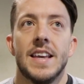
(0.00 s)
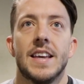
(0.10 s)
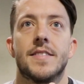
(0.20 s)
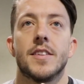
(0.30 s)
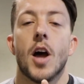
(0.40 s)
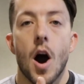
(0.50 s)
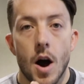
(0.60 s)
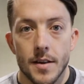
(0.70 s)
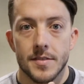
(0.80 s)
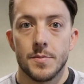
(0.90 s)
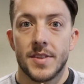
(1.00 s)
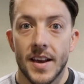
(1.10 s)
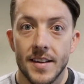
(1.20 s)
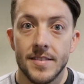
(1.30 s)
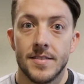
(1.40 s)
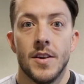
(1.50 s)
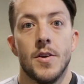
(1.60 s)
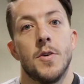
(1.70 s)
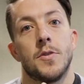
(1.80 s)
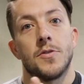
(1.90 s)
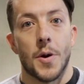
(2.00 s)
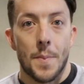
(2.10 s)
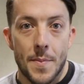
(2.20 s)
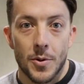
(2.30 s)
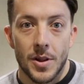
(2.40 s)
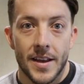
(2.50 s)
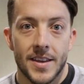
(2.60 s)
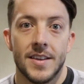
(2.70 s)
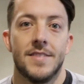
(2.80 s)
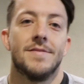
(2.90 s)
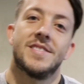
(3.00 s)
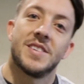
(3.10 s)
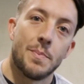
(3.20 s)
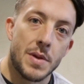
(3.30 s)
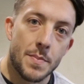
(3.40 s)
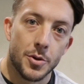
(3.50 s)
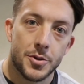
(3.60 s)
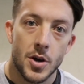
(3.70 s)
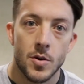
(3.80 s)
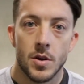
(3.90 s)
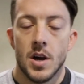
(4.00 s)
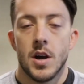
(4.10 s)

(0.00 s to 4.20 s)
It's an awesome test. Some people like it, some people don't.